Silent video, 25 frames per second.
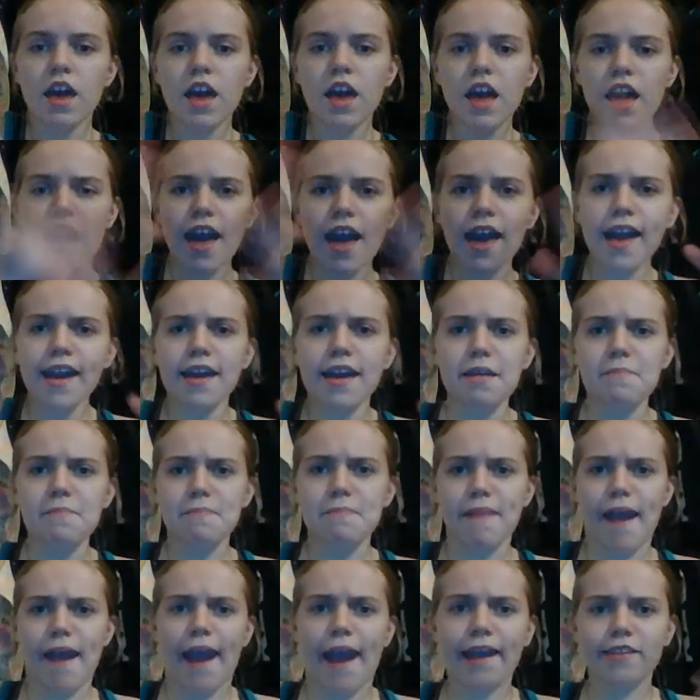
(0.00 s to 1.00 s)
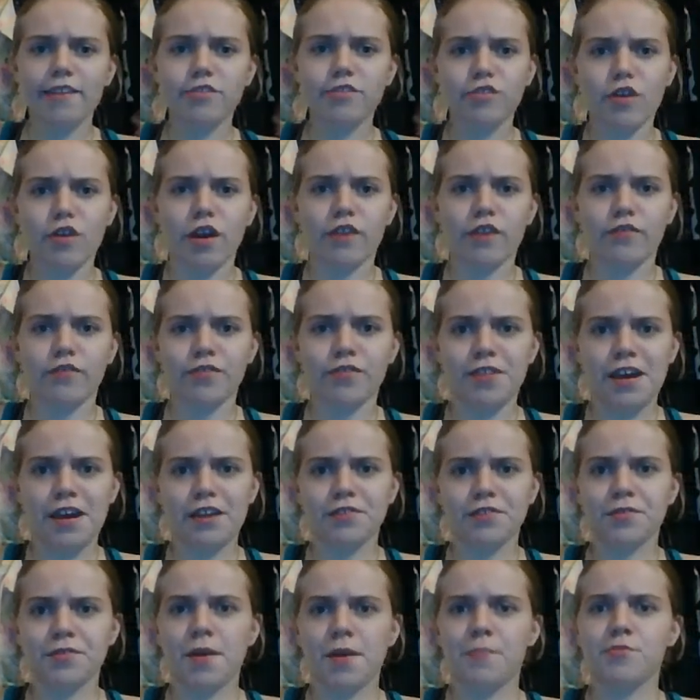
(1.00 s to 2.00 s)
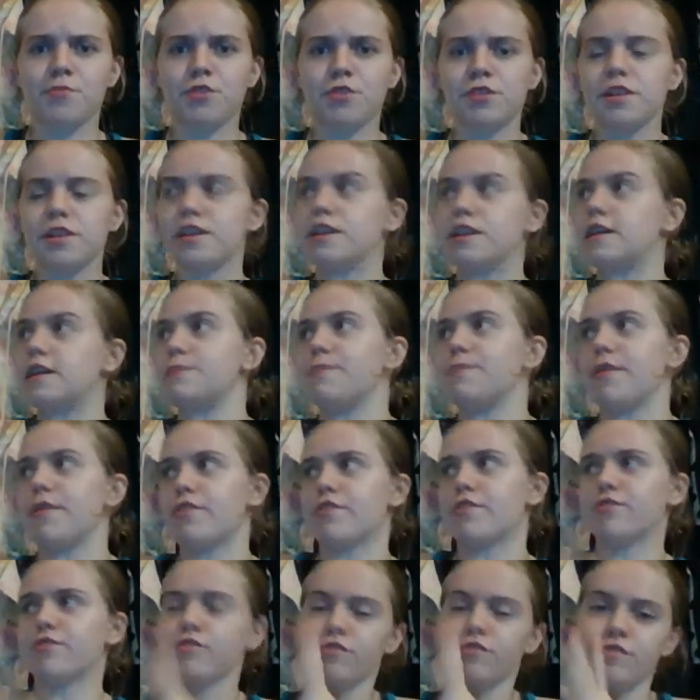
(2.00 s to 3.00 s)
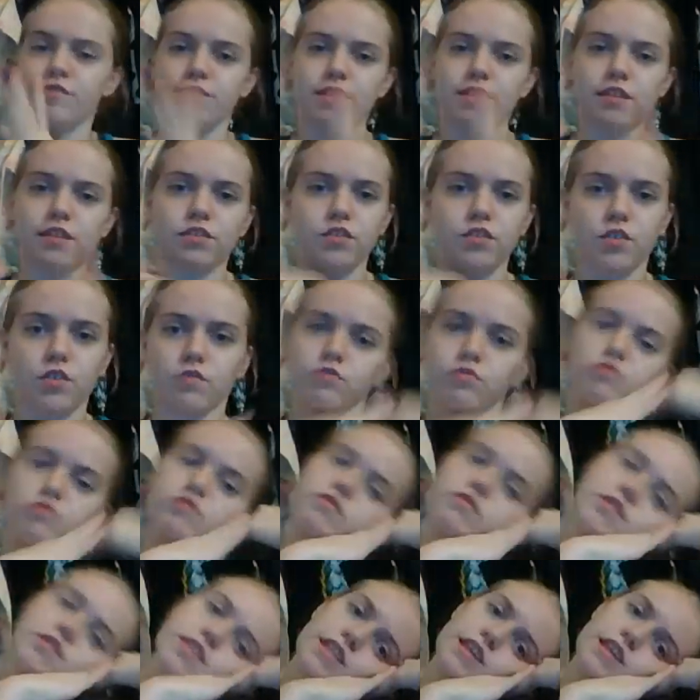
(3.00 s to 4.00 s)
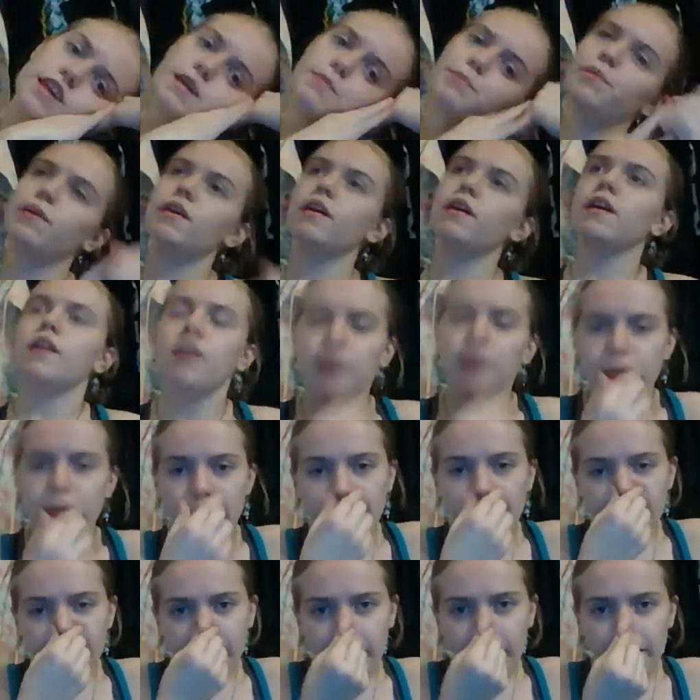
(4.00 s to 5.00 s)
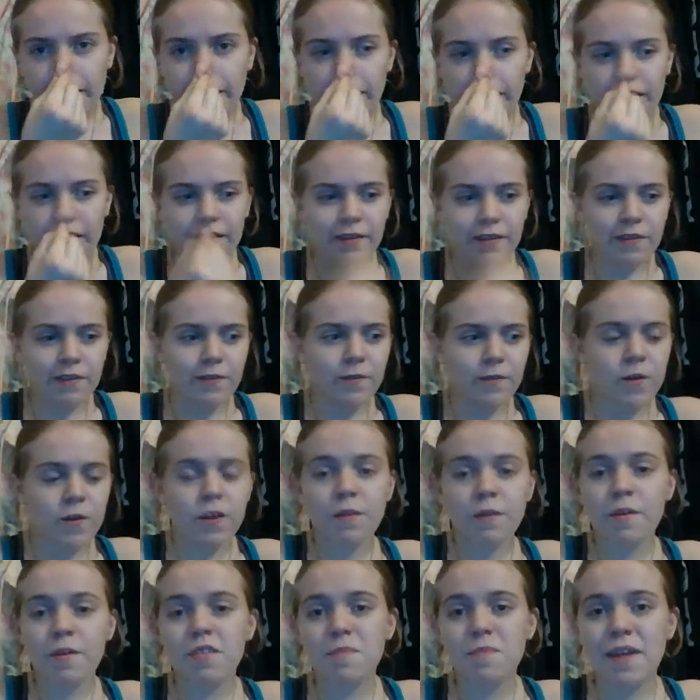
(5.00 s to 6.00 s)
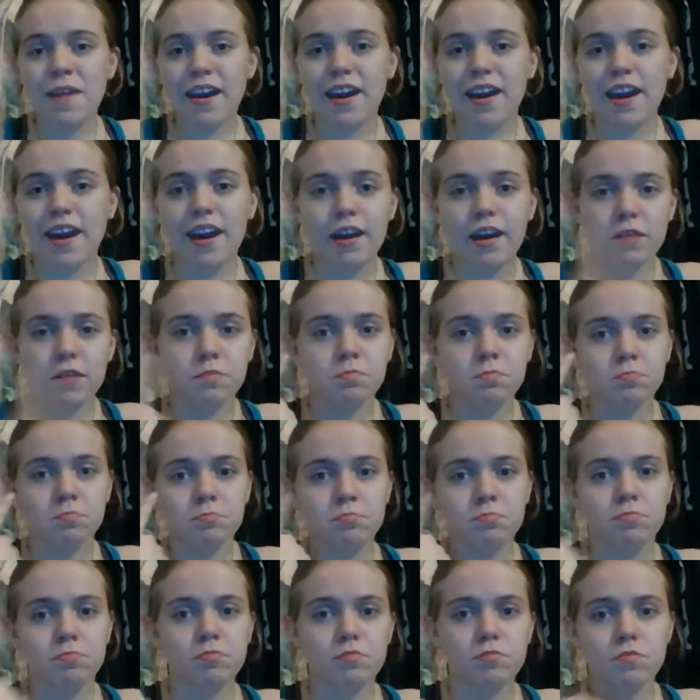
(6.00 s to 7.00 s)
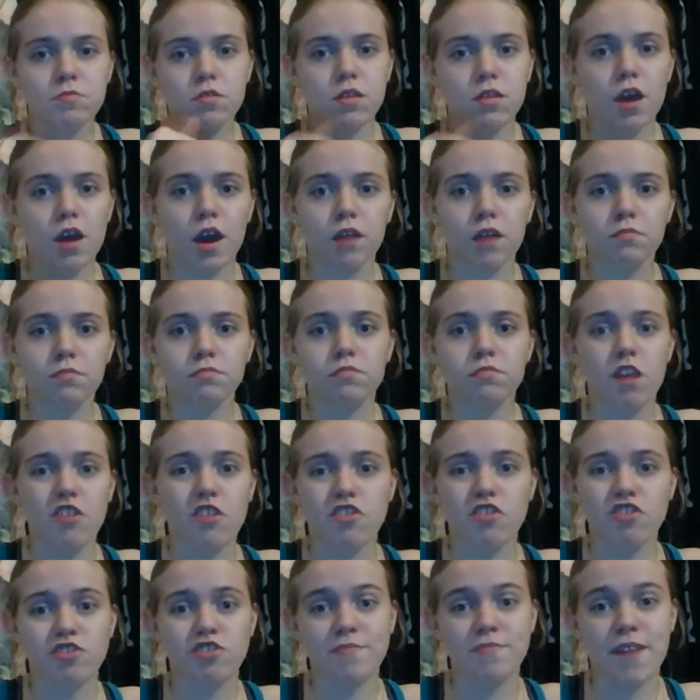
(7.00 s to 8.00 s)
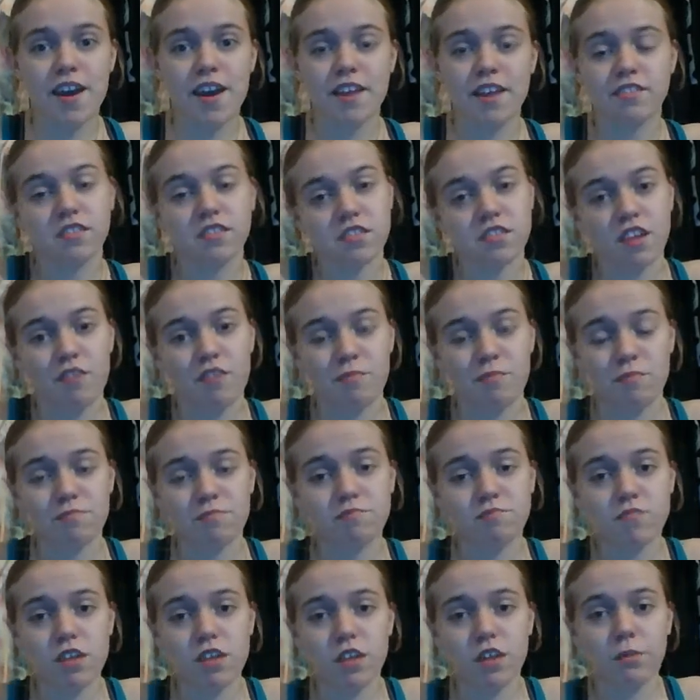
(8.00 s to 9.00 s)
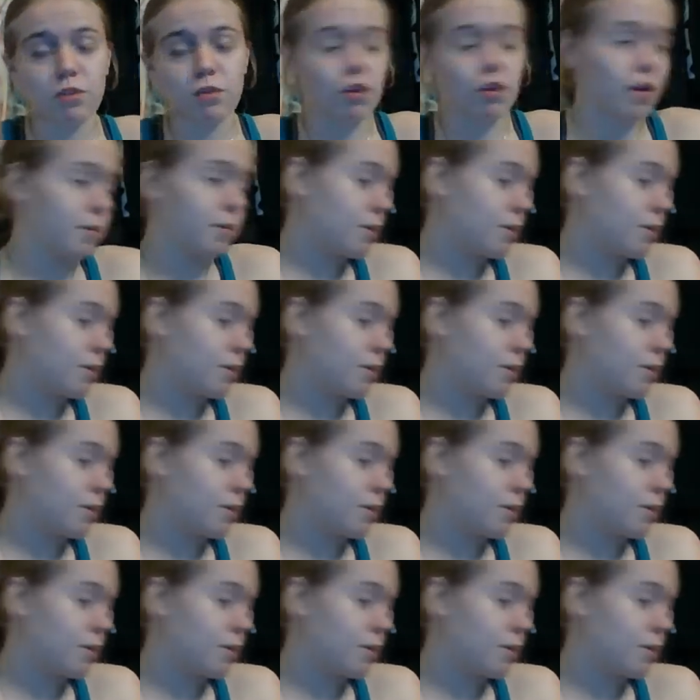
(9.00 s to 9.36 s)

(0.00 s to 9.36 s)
I am back. Sorry for that interruption. My sisters need to go to sleep. I'm on this pink eye. Sad, not touching my eyes because I've been dealing with her.